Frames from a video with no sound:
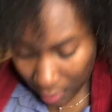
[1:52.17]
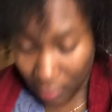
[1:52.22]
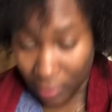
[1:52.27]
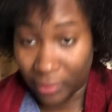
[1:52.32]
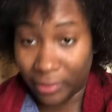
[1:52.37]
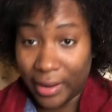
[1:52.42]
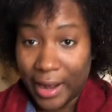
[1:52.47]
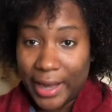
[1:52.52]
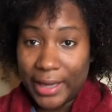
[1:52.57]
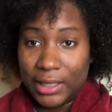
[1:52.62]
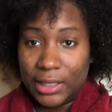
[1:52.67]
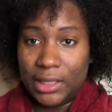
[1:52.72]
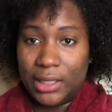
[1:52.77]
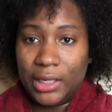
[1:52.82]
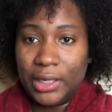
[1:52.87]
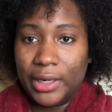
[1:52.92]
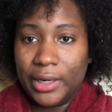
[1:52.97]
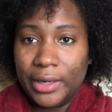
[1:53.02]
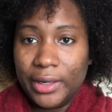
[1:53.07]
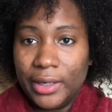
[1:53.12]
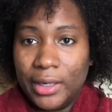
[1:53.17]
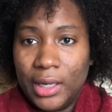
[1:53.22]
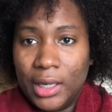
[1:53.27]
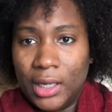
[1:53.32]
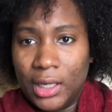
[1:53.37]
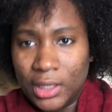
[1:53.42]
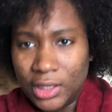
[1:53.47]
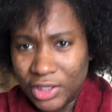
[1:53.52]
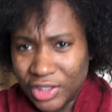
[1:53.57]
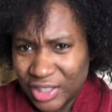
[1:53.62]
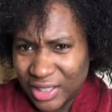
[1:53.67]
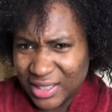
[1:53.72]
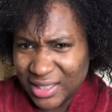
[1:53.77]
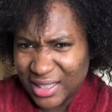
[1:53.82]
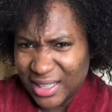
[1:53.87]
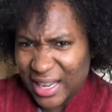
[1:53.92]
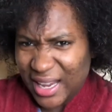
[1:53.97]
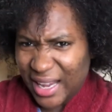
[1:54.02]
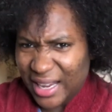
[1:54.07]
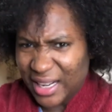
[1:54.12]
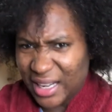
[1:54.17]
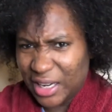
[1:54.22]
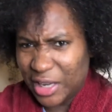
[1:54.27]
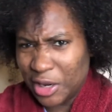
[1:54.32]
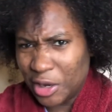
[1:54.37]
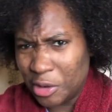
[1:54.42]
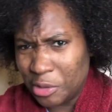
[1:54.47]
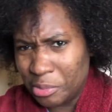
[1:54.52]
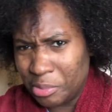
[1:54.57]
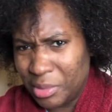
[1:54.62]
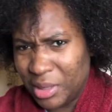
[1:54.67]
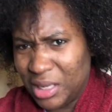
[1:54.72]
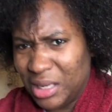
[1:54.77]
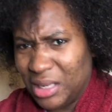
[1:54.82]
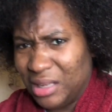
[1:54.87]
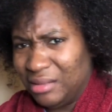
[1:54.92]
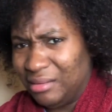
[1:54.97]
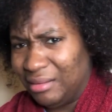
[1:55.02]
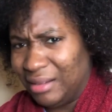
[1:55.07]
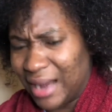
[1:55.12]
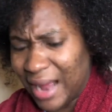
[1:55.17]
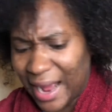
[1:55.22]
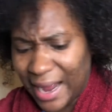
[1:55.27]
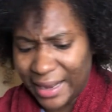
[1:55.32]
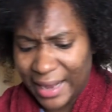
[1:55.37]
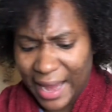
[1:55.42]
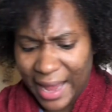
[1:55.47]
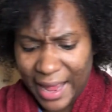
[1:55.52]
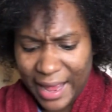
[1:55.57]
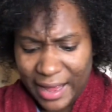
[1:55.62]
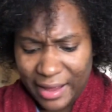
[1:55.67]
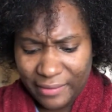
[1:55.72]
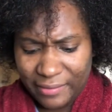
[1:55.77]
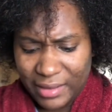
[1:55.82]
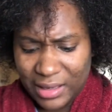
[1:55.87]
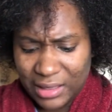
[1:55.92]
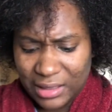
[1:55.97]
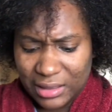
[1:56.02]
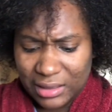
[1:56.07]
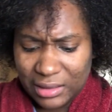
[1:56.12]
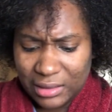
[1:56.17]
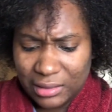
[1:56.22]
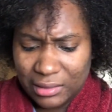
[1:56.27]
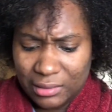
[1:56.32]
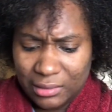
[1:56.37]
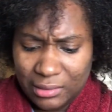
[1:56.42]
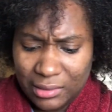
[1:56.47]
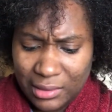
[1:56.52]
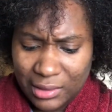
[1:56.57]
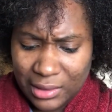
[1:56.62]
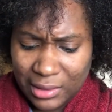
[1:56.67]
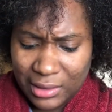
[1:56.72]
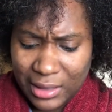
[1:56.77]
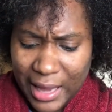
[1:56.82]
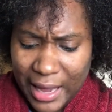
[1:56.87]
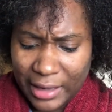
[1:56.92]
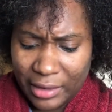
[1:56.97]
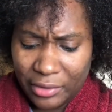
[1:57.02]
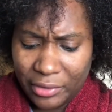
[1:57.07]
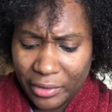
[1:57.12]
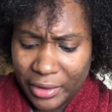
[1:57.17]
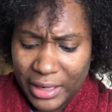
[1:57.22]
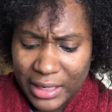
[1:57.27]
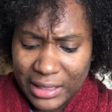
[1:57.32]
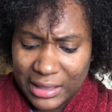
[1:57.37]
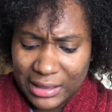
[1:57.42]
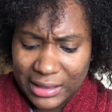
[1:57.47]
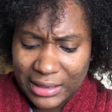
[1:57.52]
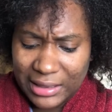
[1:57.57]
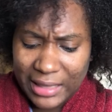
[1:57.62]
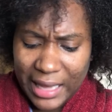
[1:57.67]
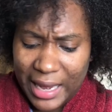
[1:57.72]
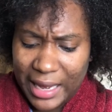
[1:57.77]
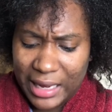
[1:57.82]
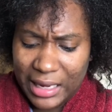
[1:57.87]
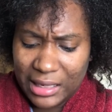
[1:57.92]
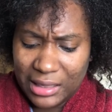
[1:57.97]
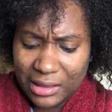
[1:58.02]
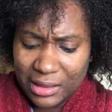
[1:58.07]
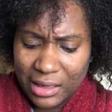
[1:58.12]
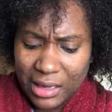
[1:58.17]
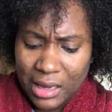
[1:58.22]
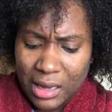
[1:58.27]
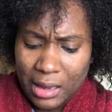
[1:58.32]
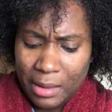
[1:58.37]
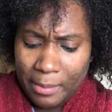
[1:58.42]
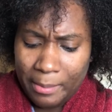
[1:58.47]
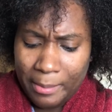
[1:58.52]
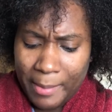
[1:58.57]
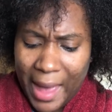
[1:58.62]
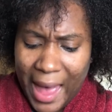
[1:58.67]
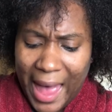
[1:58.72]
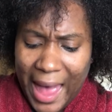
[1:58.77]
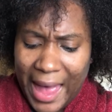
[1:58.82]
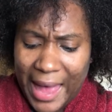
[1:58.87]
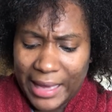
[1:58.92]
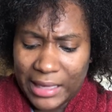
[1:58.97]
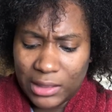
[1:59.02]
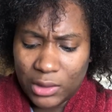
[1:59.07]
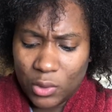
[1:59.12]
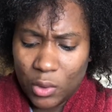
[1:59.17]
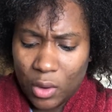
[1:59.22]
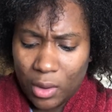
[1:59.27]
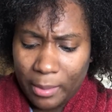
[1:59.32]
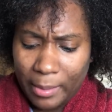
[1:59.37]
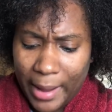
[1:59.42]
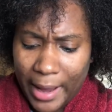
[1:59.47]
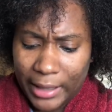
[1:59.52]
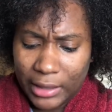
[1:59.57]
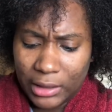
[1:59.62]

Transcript: right here, just to kind of help me not have this like green stained mask on my